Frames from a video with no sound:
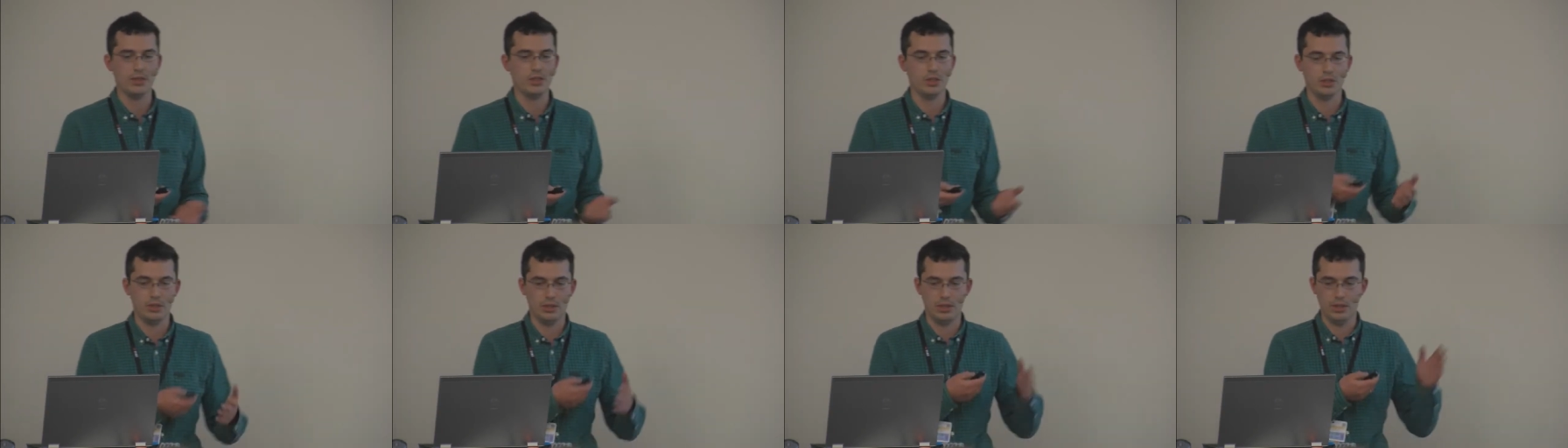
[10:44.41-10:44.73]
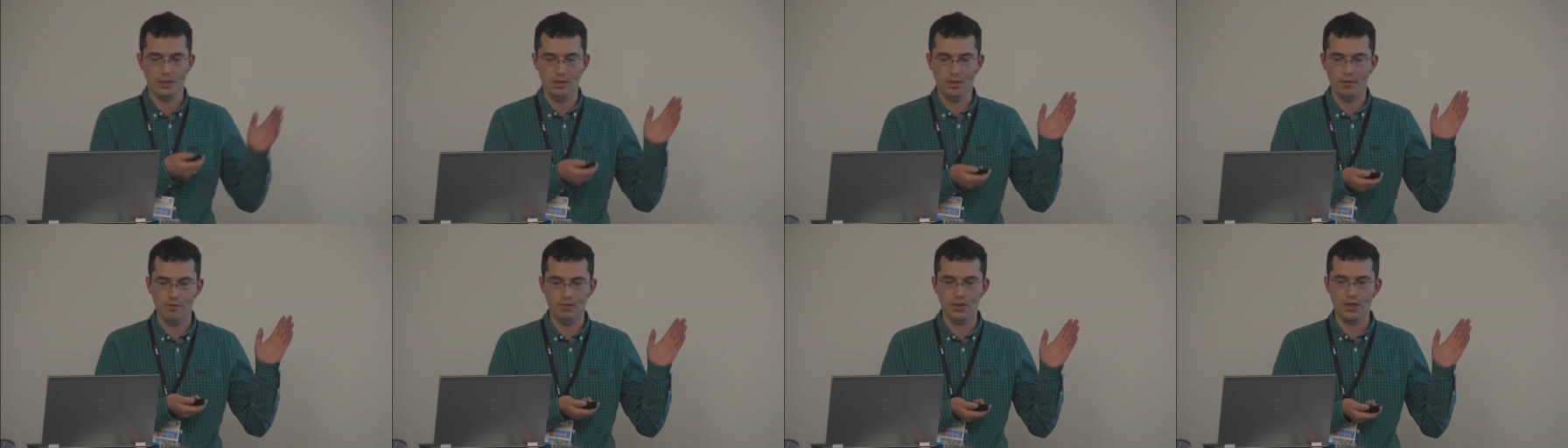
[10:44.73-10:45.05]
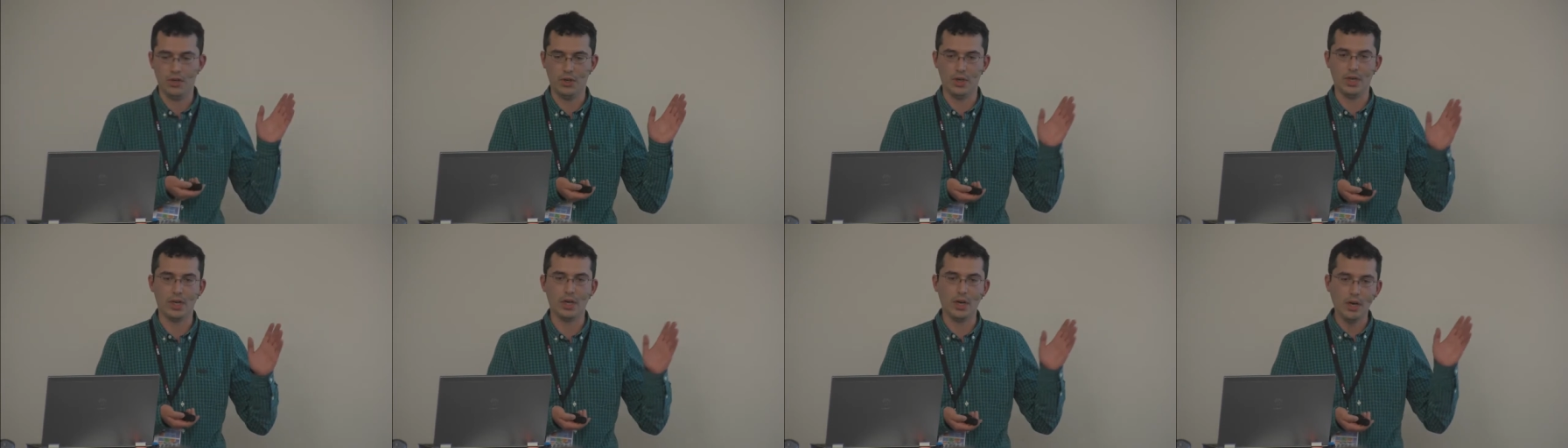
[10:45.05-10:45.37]
just a, a
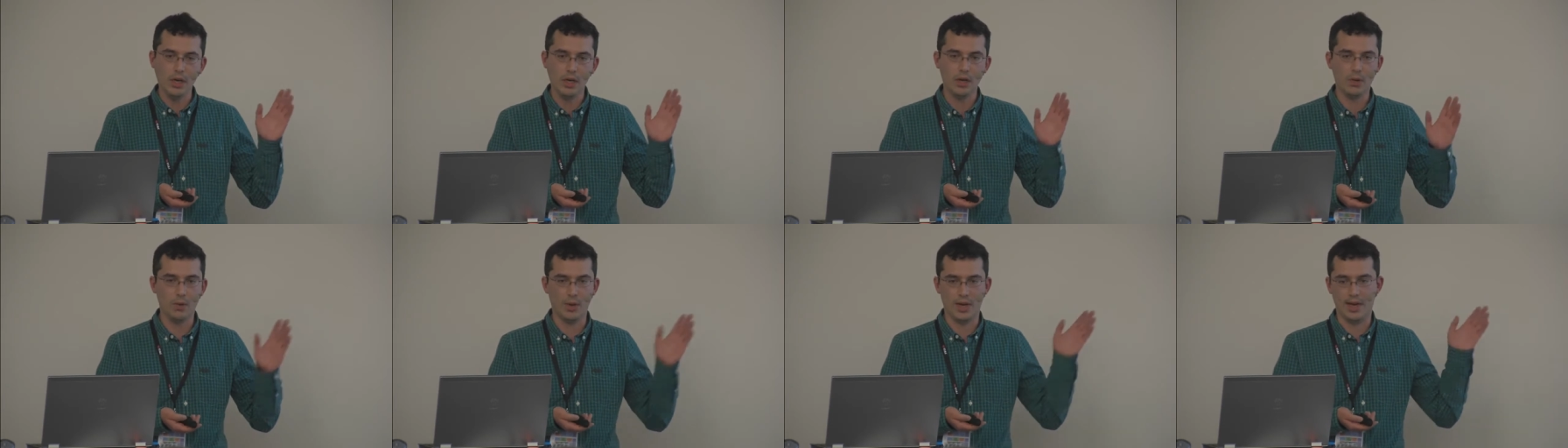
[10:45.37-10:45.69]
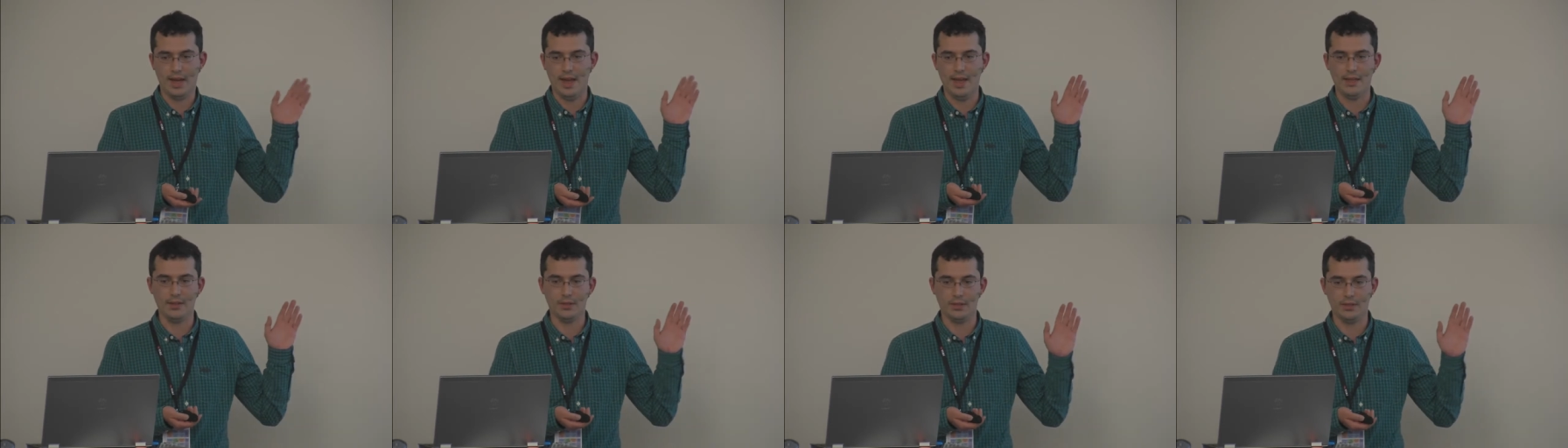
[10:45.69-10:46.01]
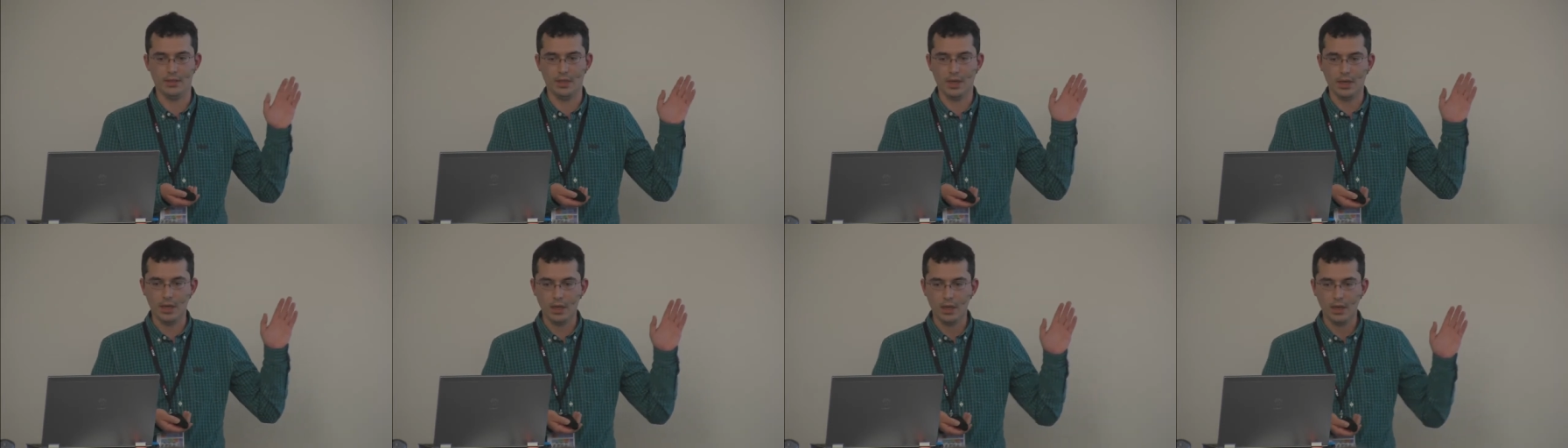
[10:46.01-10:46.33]
very quick
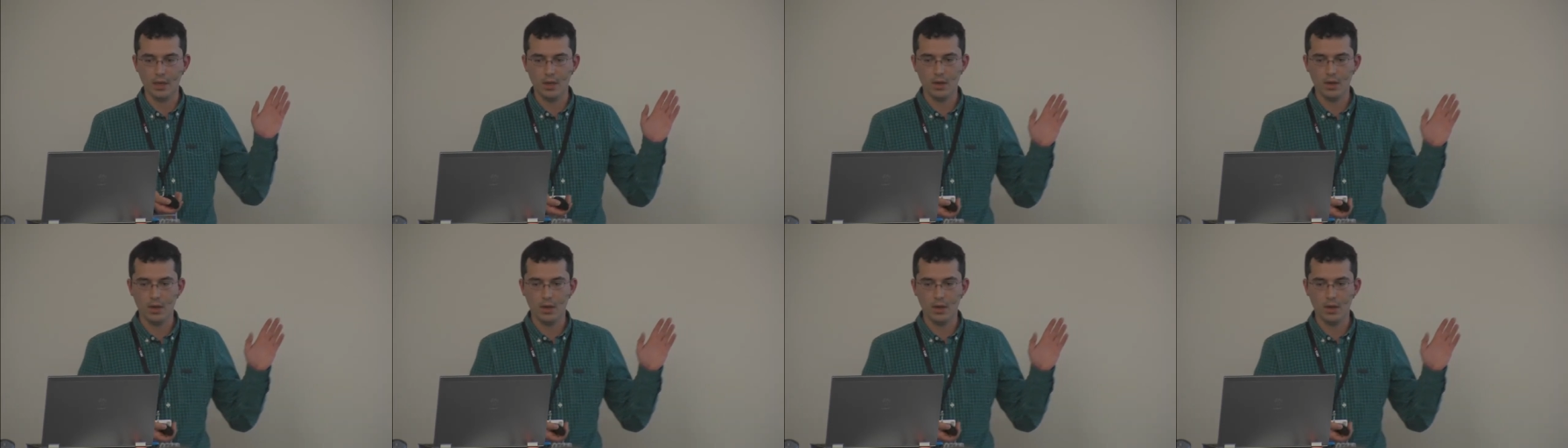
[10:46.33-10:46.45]
answer